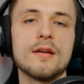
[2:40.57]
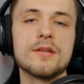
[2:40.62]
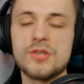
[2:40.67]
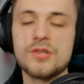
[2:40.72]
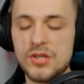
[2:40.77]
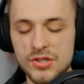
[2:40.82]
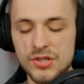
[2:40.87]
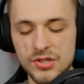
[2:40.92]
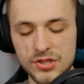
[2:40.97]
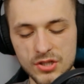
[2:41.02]

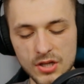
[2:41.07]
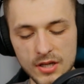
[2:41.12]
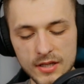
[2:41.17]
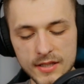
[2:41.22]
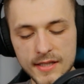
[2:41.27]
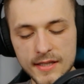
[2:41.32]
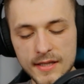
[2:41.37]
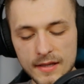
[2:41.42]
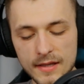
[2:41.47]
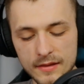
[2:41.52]
Just
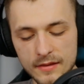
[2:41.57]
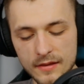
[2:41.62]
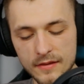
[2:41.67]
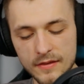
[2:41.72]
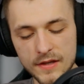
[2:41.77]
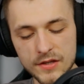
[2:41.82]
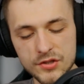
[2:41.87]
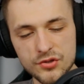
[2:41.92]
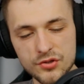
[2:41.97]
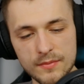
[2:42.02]
study the
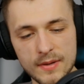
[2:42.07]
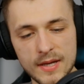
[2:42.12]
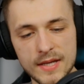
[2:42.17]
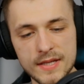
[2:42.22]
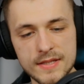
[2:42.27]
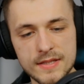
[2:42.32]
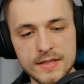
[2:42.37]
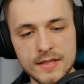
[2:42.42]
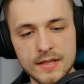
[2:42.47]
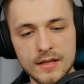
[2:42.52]
things you
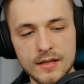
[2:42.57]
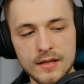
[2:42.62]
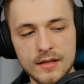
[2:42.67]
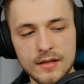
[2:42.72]
missed